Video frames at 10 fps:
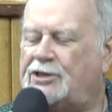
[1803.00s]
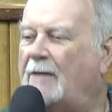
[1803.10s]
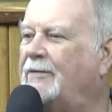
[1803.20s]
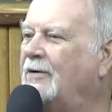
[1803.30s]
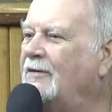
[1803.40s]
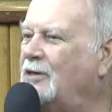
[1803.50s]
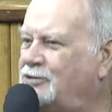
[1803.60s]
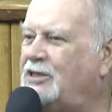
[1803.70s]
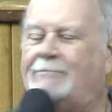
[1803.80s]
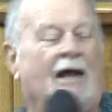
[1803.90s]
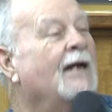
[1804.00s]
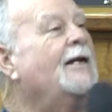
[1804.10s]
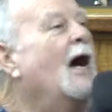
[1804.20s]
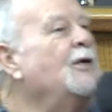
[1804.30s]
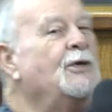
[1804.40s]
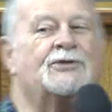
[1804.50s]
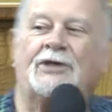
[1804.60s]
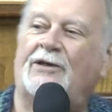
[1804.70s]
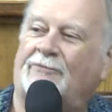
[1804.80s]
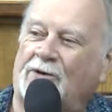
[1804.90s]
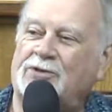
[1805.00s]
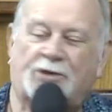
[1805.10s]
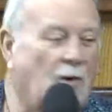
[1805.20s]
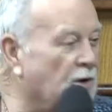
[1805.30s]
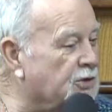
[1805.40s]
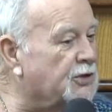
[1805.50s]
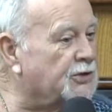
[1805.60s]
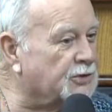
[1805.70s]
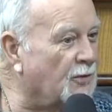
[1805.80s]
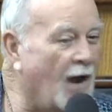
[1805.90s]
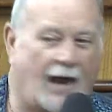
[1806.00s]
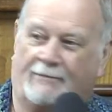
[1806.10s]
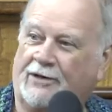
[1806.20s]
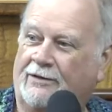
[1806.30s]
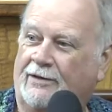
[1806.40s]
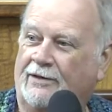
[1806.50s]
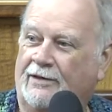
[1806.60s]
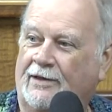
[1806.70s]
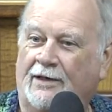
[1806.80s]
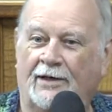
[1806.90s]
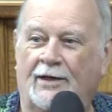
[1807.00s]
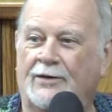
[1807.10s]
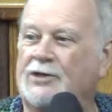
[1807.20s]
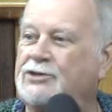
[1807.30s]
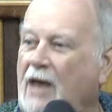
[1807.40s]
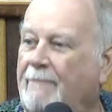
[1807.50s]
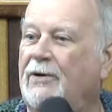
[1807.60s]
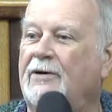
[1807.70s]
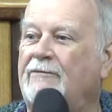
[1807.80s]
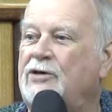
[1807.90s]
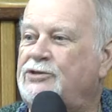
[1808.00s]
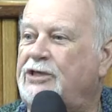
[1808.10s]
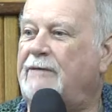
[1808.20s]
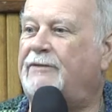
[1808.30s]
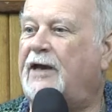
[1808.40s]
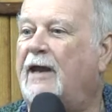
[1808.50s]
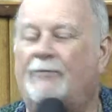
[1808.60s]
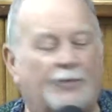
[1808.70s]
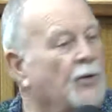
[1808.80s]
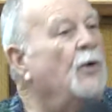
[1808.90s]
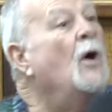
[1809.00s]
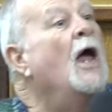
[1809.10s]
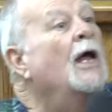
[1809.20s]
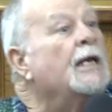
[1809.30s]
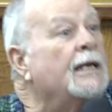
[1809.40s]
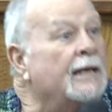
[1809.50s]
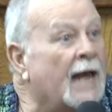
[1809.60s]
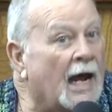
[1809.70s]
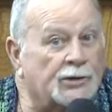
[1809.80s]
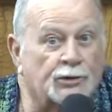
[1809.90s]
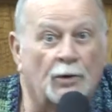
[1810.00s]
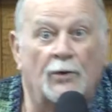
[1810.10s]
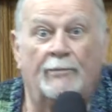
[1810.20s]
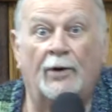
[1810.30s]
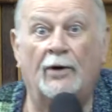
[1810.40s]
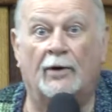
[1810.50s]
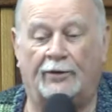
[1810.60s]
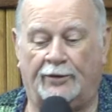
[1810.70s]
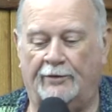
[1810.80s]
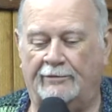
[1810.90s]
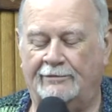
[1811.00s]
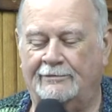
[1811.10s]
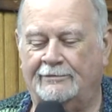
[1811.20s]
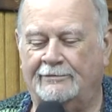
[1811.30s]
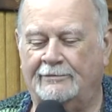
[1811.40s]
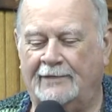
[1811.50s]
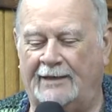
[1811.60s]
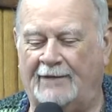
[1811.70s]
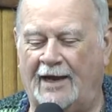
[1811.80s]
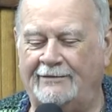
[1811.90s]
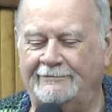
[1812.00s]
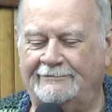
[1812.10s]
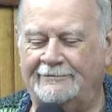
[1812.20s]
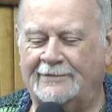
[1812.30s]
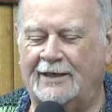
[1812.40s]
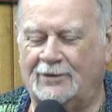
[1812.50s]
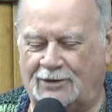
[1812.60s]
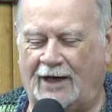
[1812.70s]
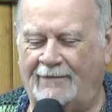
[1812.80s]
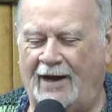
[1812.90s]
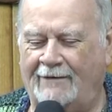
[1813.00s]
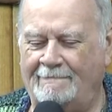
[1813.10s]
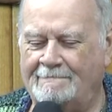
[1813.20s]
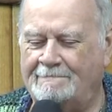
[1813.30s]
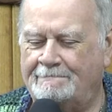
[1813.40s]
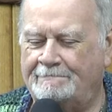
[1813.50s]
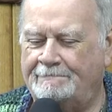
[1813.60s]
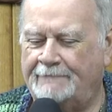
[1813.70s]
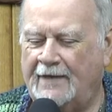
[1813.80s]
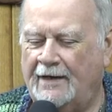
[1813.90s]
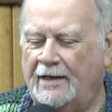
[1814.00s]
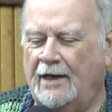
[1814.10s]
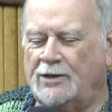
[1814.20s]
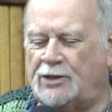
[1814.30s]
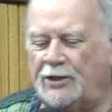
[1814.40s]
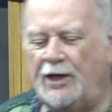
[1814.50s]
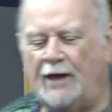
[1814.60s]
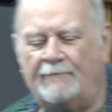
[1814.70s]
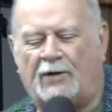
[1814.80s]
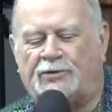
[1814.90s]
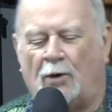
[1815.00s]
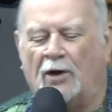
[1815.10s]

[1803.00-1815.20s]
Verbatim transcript: the door is the shepherd of the sheep. Now you see the first doors described. The shepherd of the sheep came through natural birth. Amen? Say amen.